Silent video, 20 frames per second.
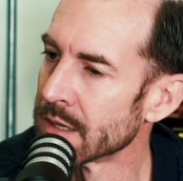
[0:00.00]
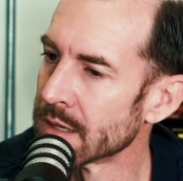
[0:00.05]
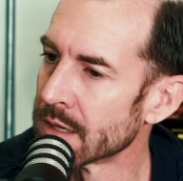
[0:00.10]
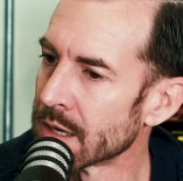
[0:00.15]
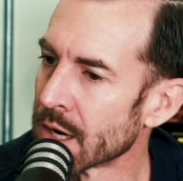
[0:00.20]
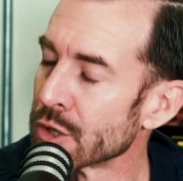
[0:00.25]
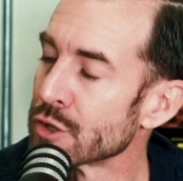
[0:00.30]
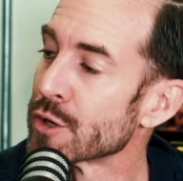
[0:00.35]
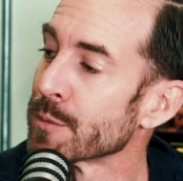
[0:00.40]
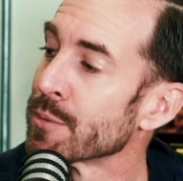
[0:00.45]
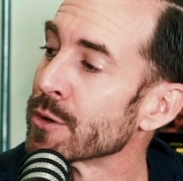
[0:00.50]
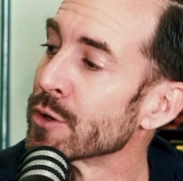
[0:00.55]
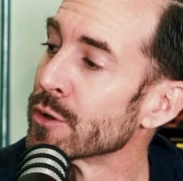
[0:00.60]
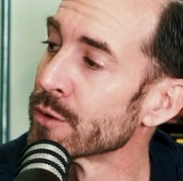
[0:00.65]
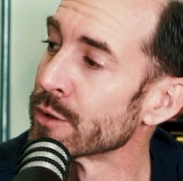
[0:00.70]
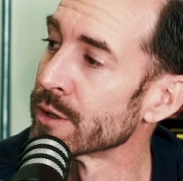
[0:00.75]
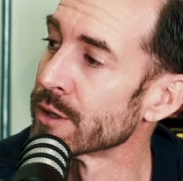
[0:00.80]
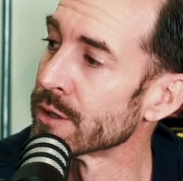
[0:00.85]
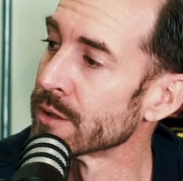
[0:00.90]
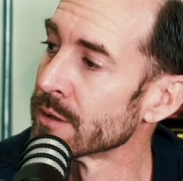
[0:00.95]

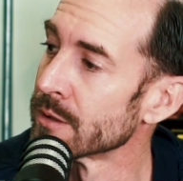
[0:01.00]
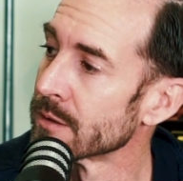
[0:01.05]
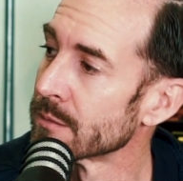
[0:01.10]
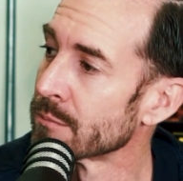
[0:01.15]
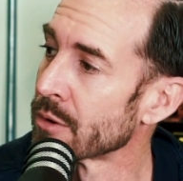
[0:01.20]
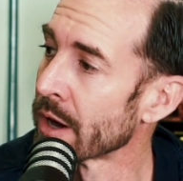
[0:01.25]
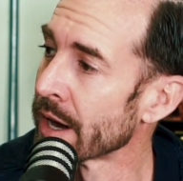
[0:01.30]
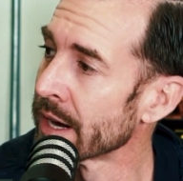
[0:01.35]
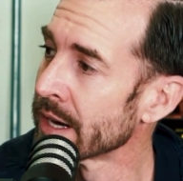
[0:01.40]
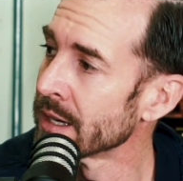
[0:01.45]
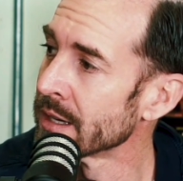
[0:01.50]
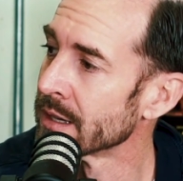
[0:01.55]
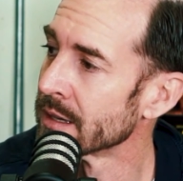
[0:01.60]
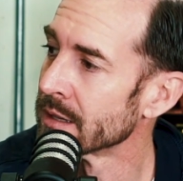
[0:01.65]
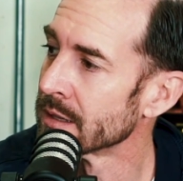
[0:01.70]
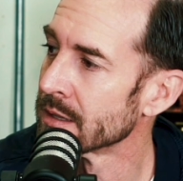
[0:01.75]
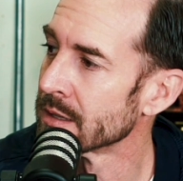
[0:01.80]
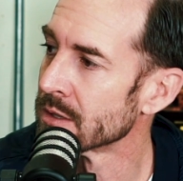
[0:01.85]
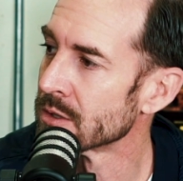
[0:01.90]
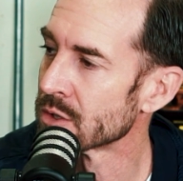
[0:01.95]
entrepreneurial brain.
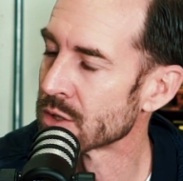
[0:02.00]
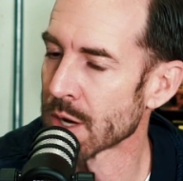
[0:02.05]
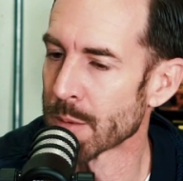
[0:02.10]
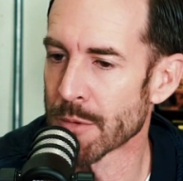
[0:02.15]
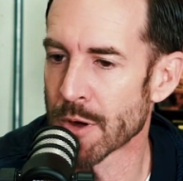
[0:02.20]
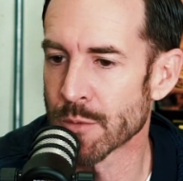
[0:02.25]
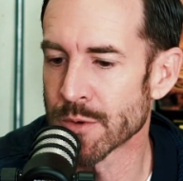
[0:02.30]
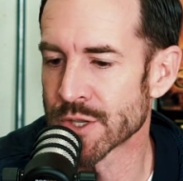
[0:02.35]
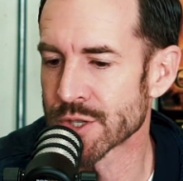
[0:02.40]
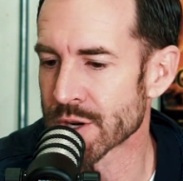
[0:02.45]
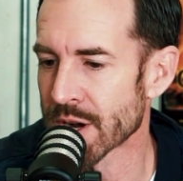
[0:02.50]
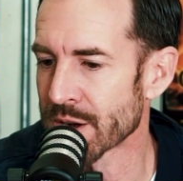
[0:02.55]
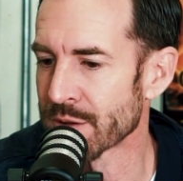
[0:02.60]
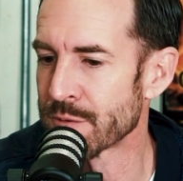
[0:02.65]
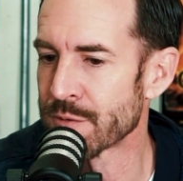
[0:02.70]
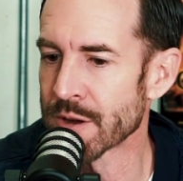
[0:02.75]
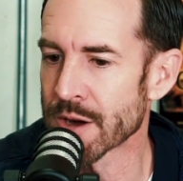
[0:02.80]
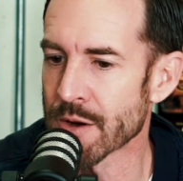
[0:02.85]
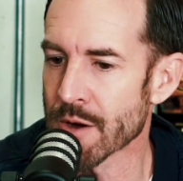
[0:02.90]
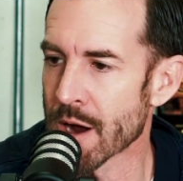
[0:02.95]
Right. So I'm always trying
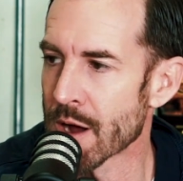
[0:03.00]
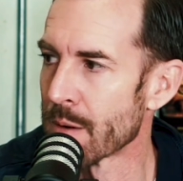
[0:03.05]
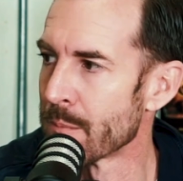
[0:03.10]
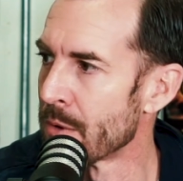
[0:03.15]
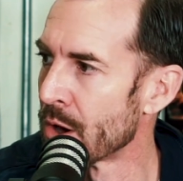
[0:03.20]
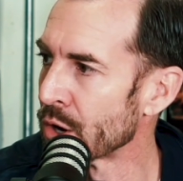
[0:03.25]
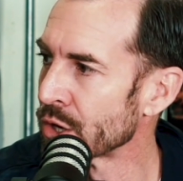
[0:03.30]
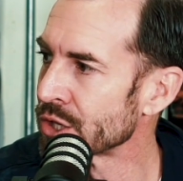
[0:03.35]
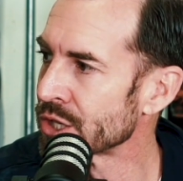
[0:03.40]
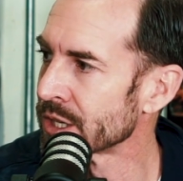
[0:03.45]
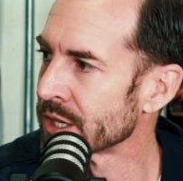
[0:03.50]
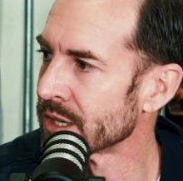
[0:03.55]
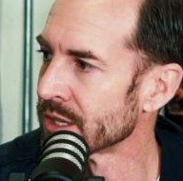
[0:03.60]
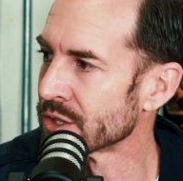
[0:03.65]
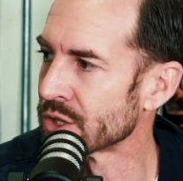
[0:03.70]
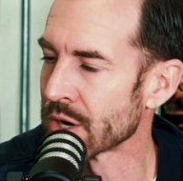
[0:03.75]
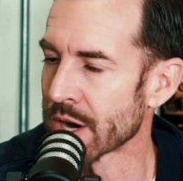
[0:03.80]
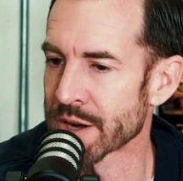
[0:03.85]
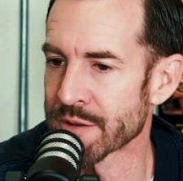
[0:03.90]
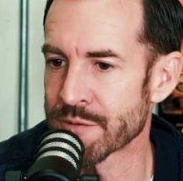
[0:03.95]
to figure out margin
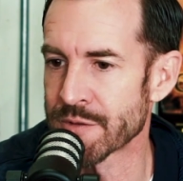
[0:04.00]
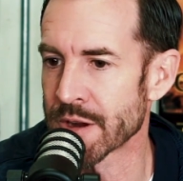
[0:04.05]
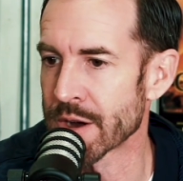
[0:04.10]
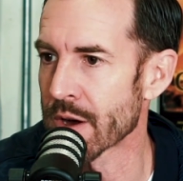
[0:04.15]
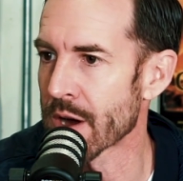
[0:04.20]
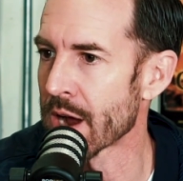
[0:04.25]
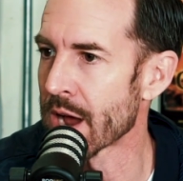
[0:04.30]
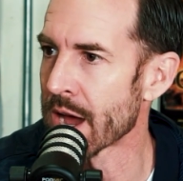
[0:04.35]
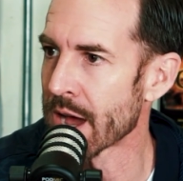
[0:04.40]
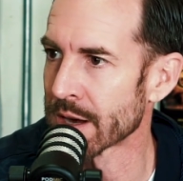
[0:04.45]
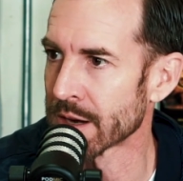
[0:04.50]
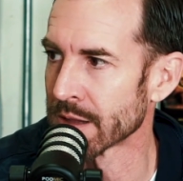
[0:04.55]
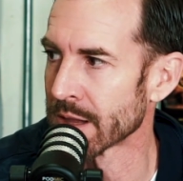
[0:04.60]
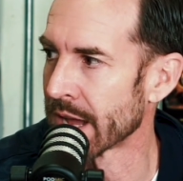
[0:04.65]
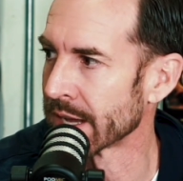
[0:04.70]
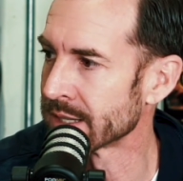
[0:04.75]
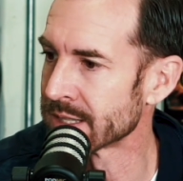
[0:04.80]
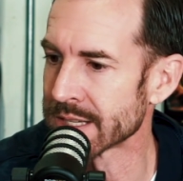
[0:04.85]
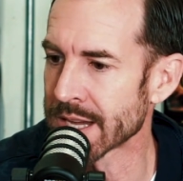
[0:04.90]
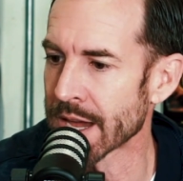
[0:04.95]
and trying to figure out how to
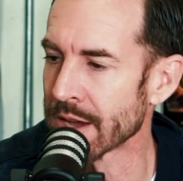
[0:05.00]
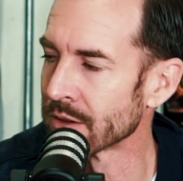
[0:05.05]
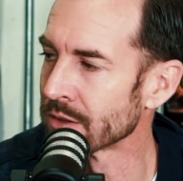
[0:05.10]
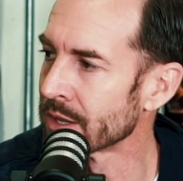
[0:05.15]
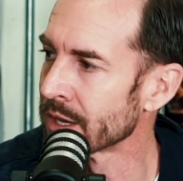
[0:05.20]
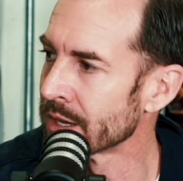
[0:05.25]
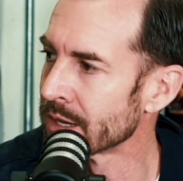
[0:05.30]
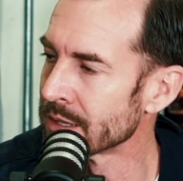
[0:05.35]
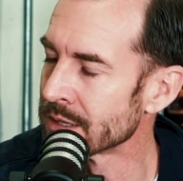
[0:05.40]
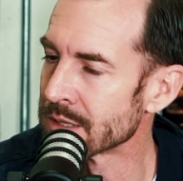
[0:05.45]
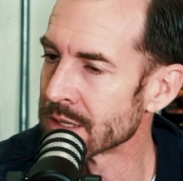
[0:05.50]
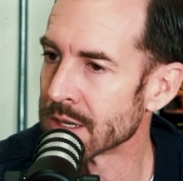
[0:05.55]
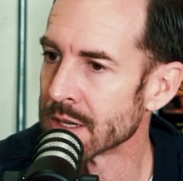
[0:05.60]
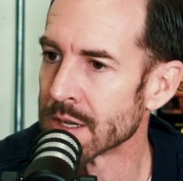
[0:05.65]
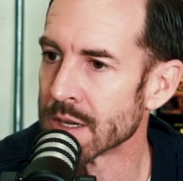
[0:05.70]
like scale things.